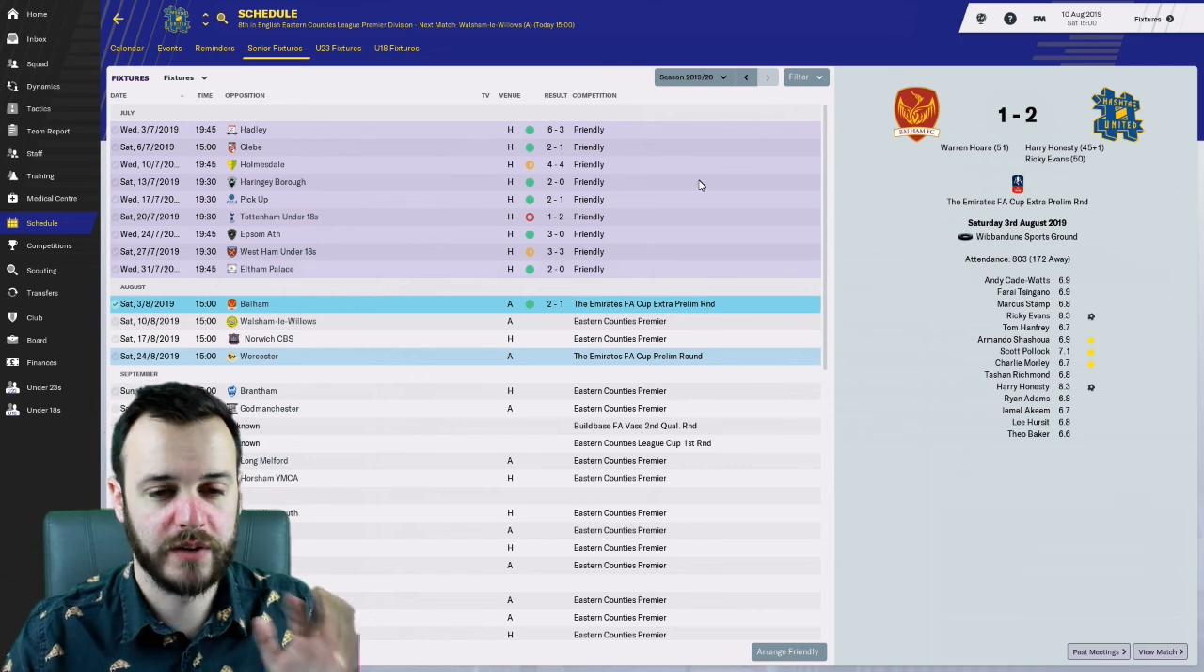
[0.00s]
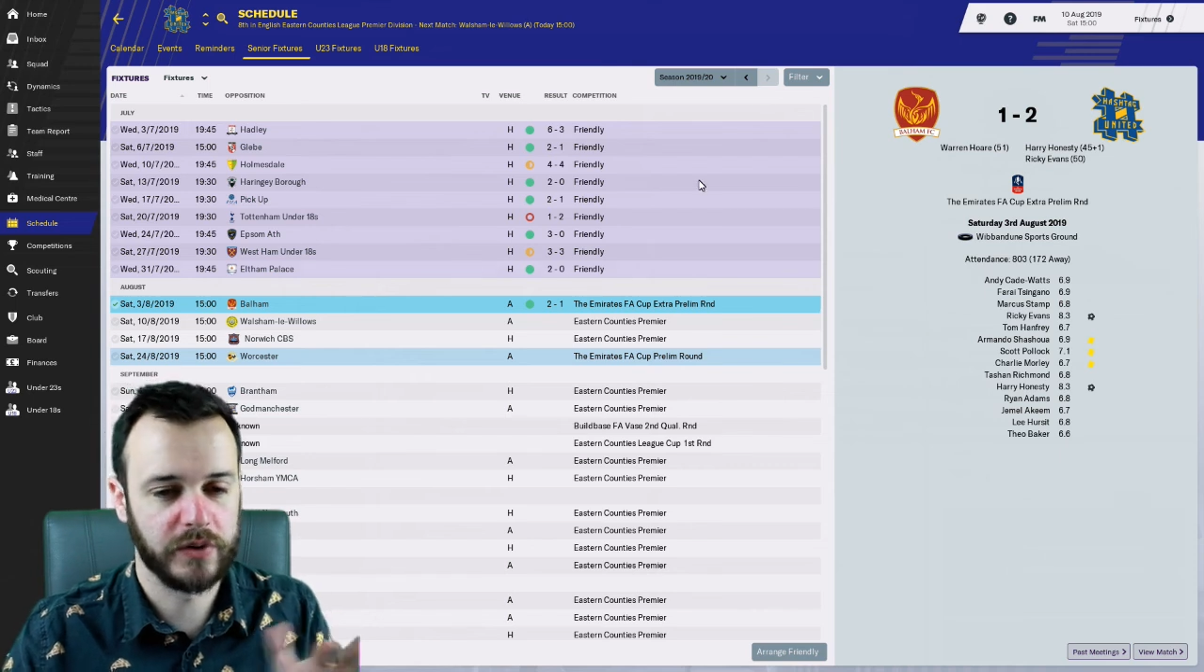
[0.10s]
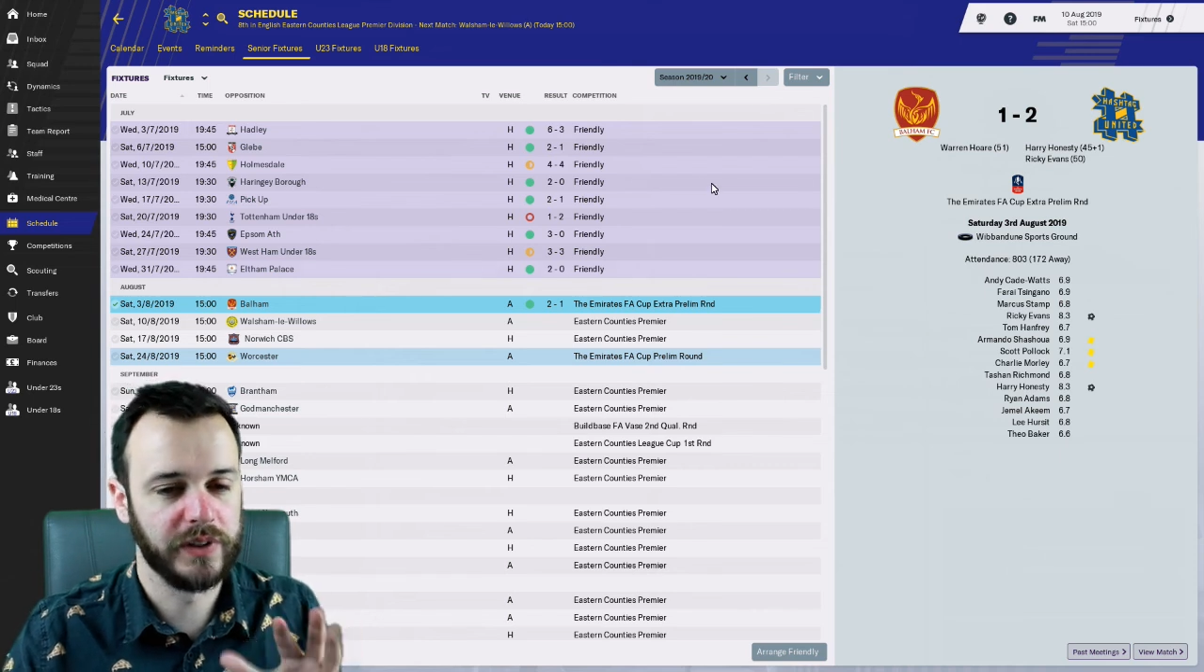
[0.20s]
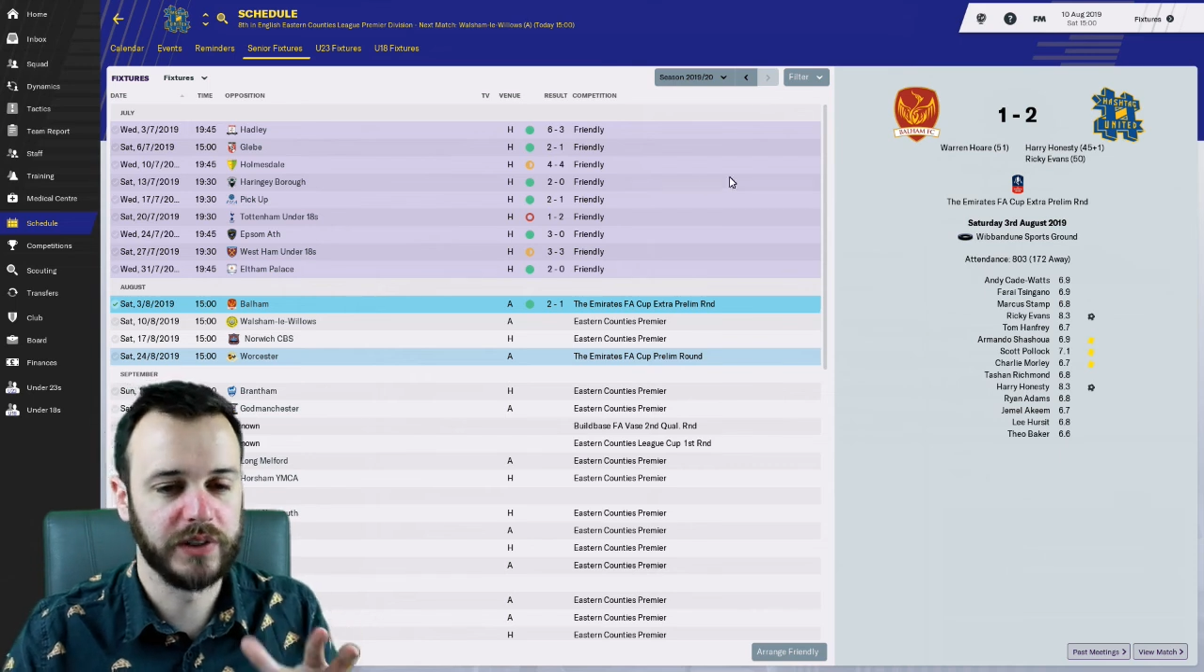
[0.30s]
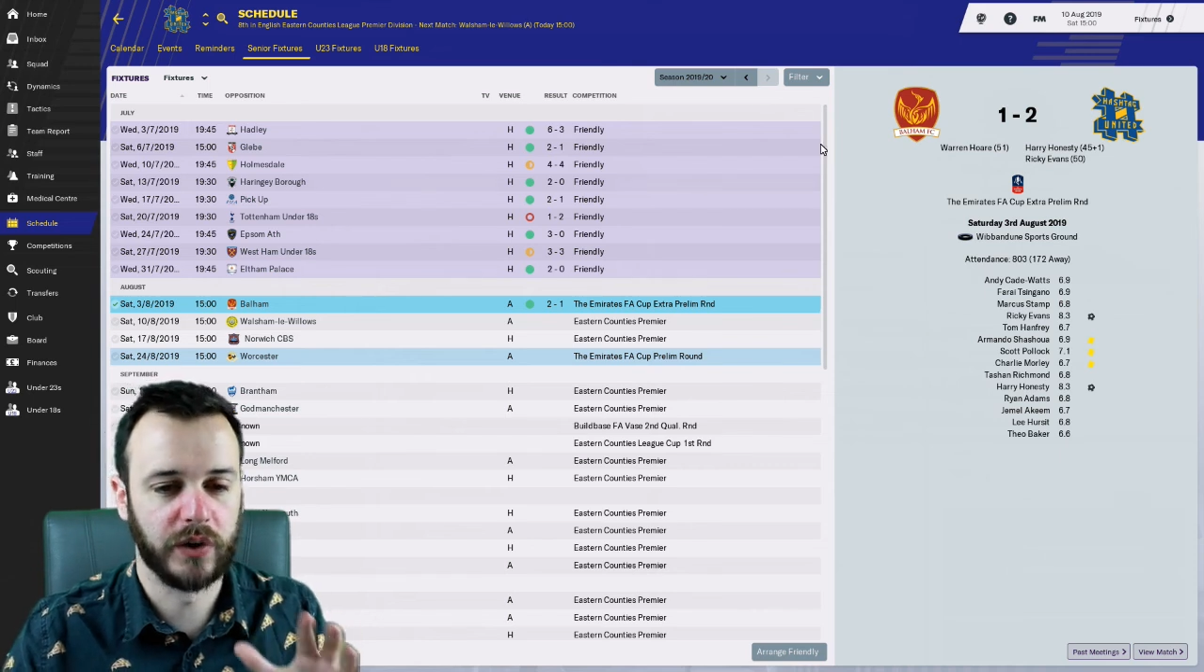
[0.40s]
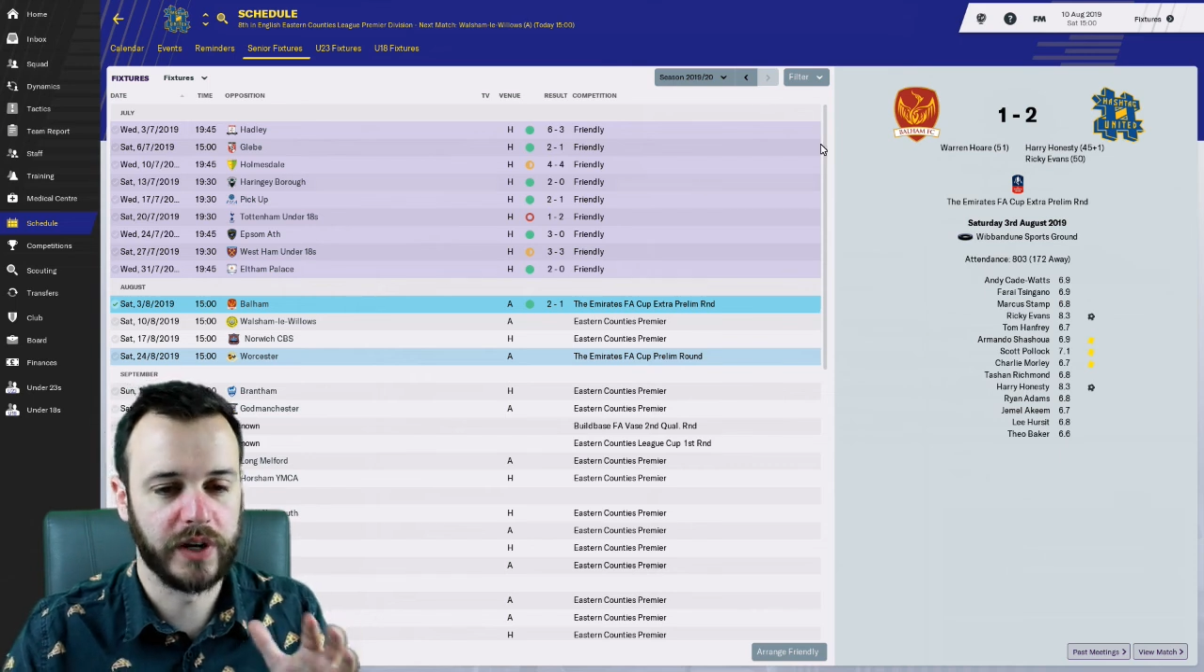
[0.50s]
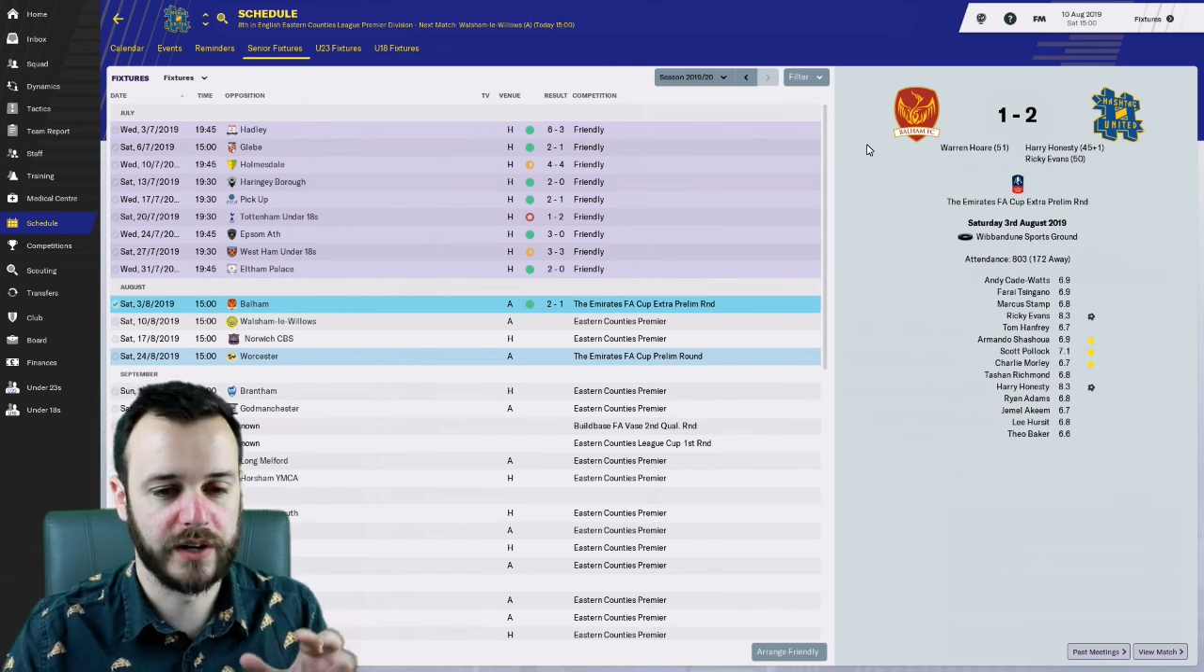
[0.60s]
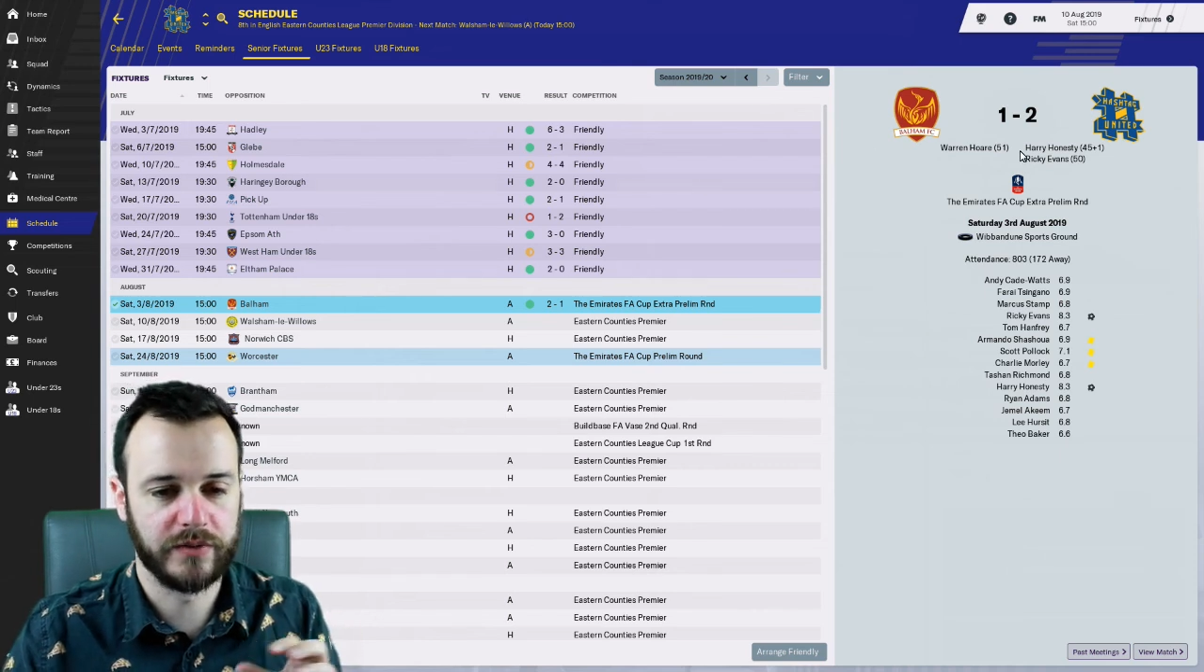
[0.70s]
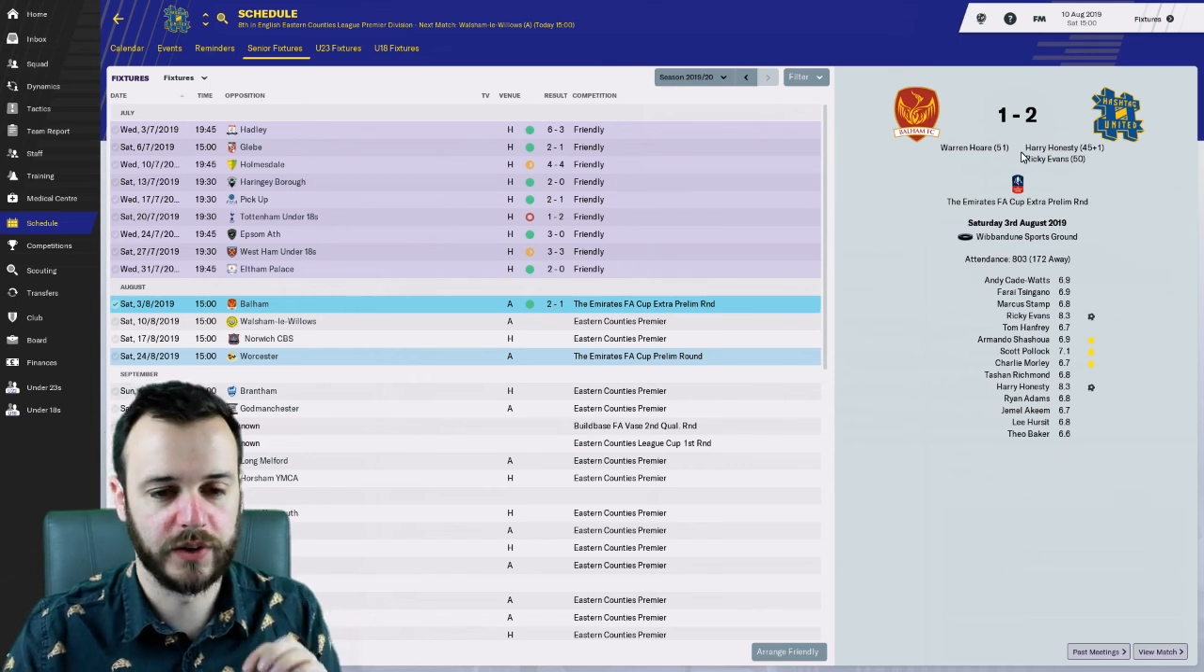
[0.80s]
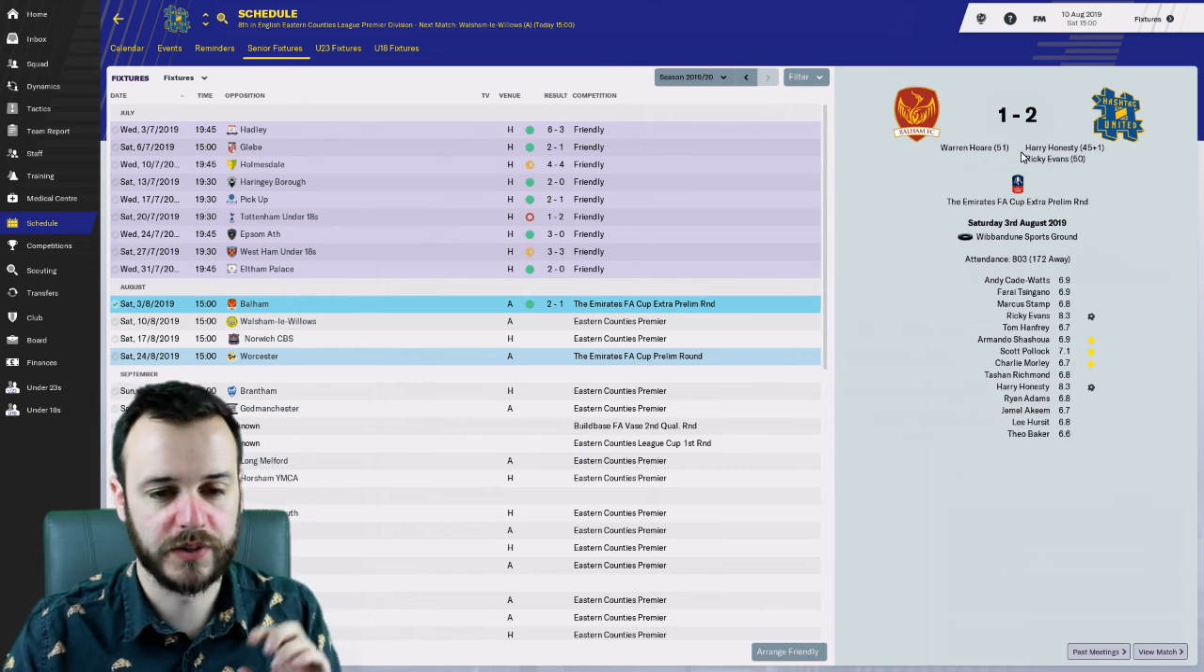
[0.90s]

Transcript: We never really got out